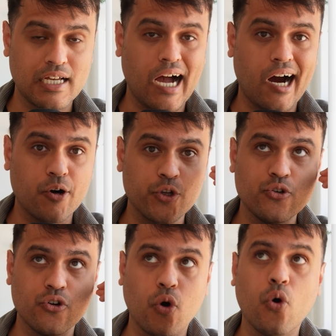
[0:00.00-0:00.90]
How do you
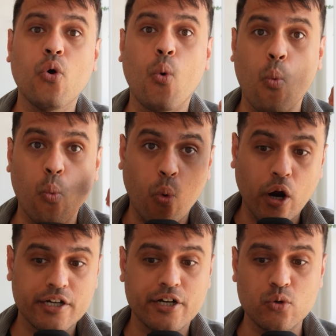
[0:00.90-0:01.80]
know
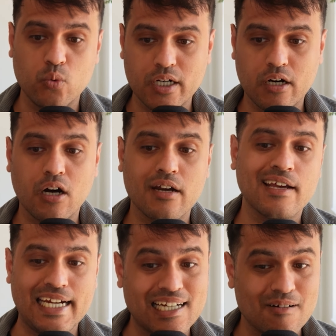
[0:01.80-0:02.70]
what to work on?
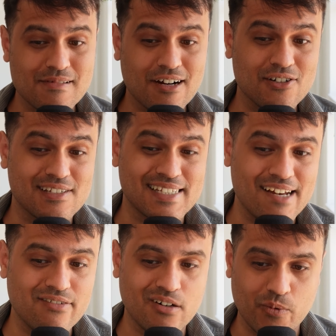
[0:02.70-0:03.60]
It comes down to
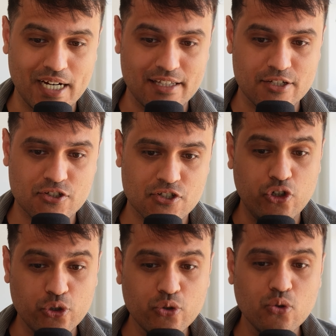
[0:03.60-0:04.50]
self-awareness.
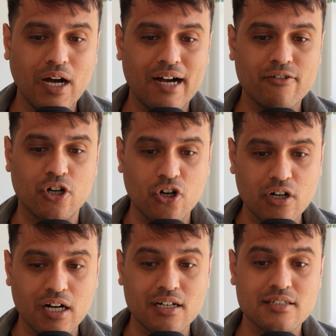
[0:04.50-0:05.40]
Do you have a good
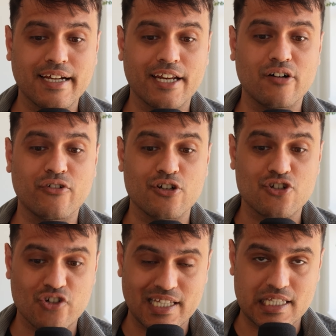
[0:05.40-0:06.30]
understanding of your
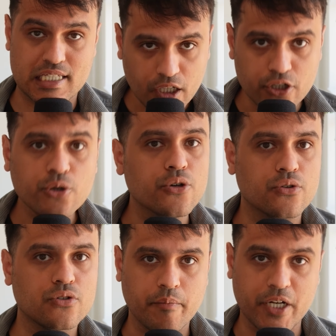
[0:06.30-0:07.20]
strengths? Do you?
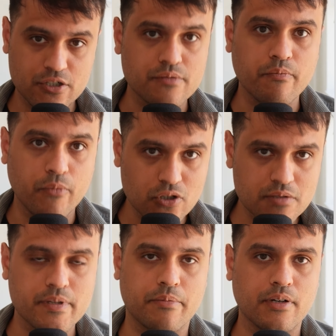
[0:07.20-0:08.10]
Because most
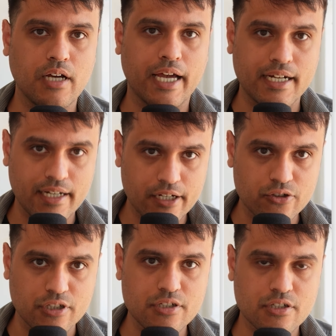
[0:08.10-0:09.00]
people, I can tell you
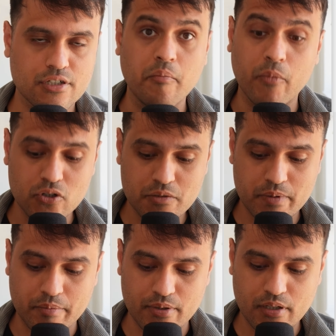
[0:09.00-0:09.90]
this, most
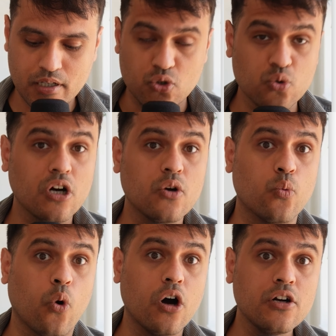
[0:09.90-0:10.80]
people do not
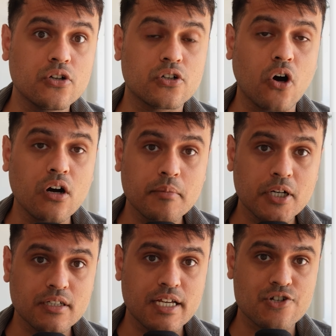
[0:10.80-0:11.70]
want to talk
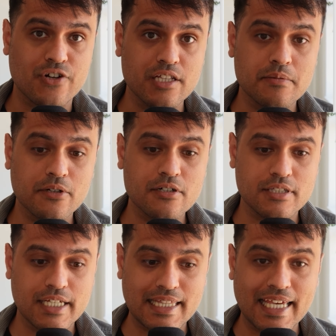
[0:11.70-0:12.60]
about their strengths because
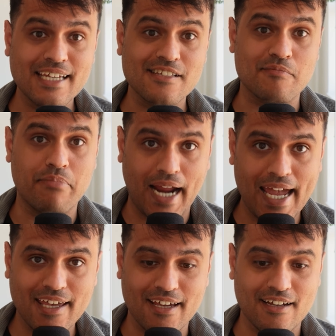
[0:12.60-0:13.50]
they think it's
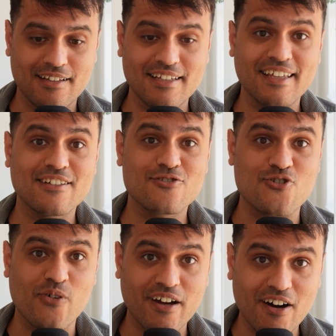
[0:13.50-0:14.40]
bragging. They think it's
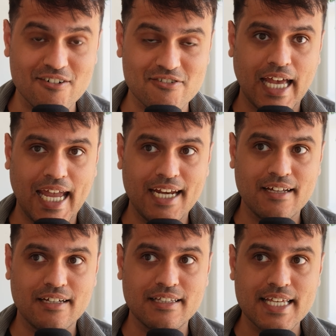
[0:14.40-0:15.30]
showing off. And
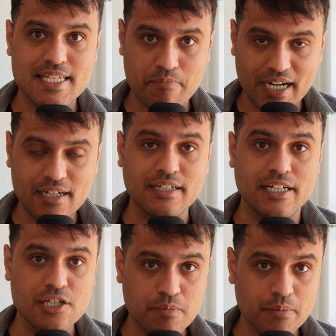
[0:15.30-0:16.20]
they spend a
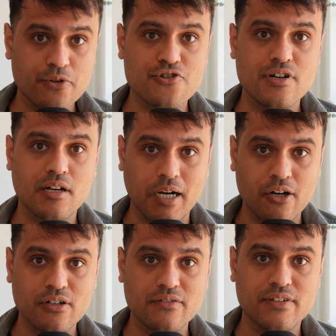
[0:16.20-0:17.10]
disproportionate
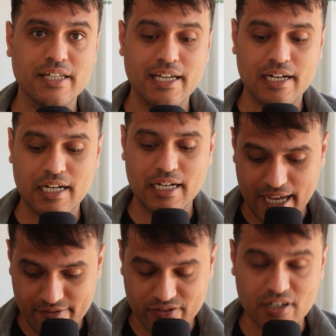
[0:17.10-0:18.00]
amount of their
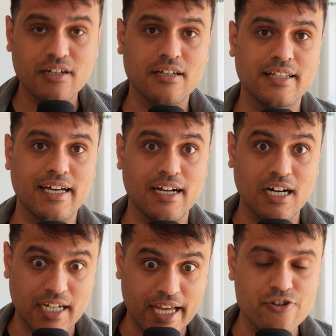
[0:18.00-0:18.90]
effort, their
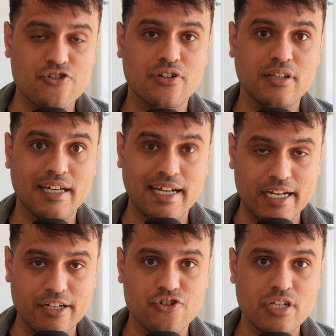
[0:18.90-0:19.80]
attention, their
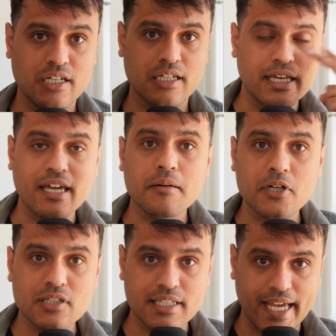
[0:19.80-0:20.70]
energy thinking
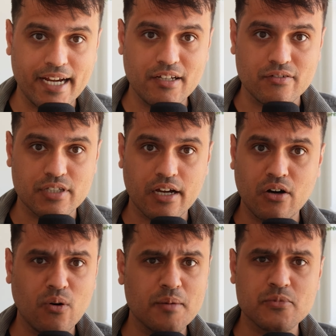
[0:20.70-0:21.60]
about the negatives. Like,
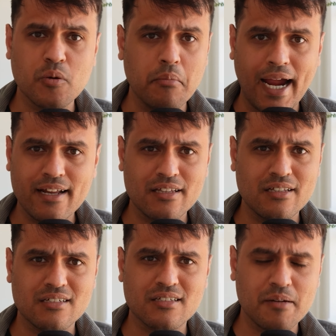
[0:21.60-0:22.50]
oh, I'm so bad at
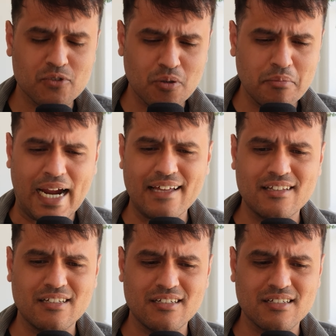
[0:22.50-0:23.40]
this. I'm so bad at
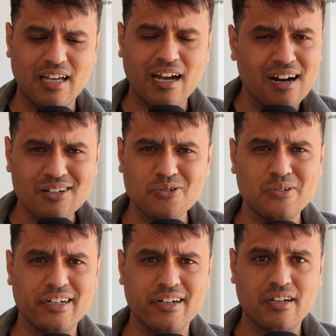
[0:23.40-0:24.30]
this. I can't do
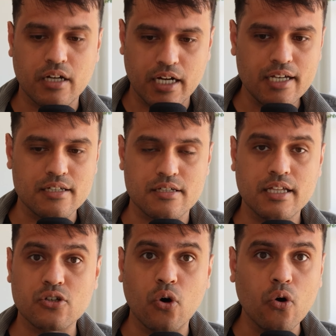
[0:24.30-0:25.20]
it. Guys,
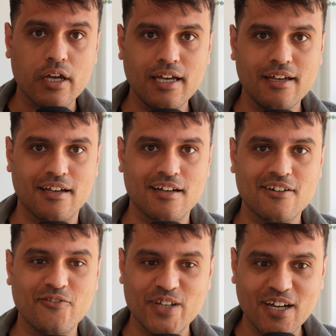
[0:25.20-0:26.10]
that's okay.
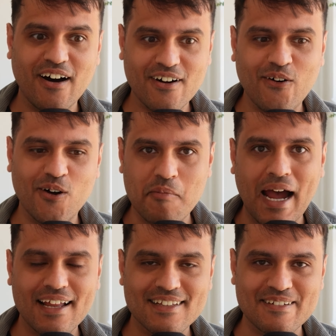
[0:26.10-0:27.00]
We are all
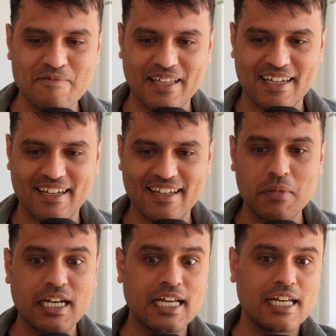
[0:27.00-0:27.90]
bad at something.
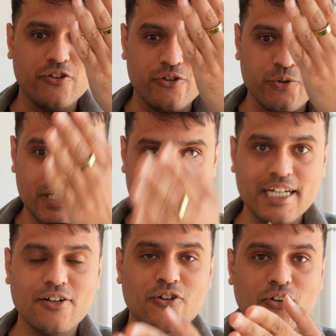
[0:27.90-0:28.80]
But you
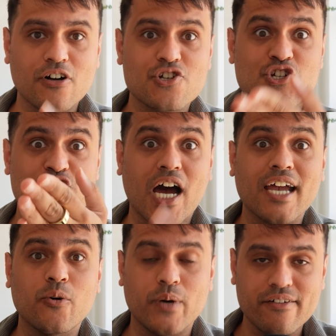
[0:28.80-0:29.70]
need to not shy
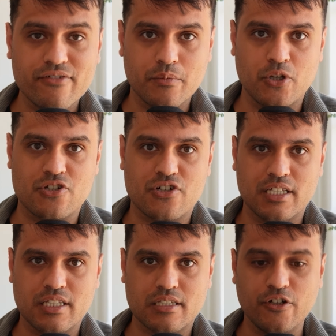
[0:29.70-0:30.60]
away from your
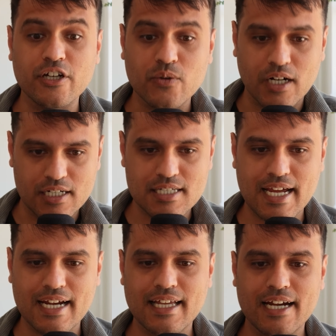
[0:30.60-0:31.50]
strength. You need to
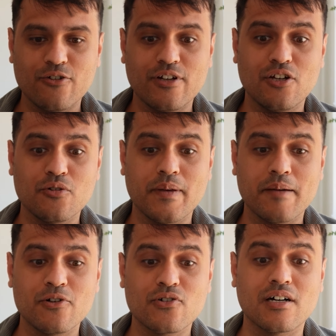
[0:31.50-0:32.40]
understand that. You need to be
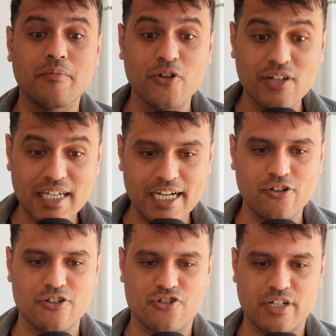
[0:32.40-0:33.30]
able to communicate
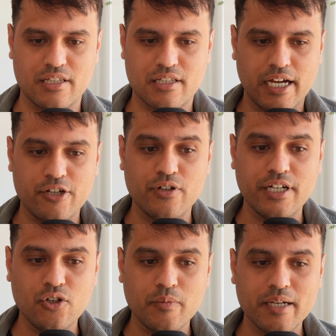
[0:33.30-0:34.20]
your strength. And you
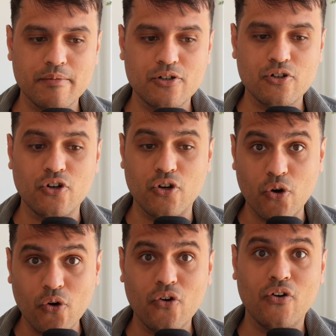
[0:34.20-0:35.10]
need to be able to
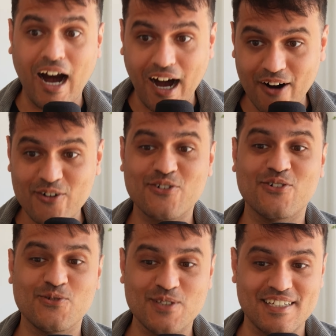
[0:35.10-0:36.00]
know how to
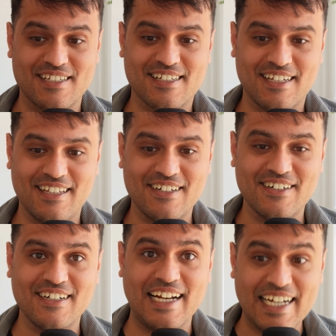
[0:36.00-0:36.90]
do this in an
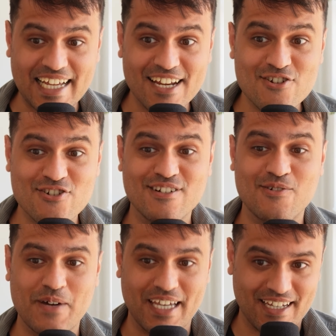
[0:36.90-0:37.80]
intentional
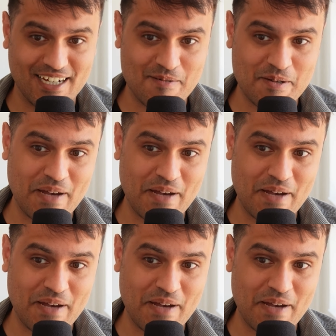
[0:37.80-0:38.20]
way. Coming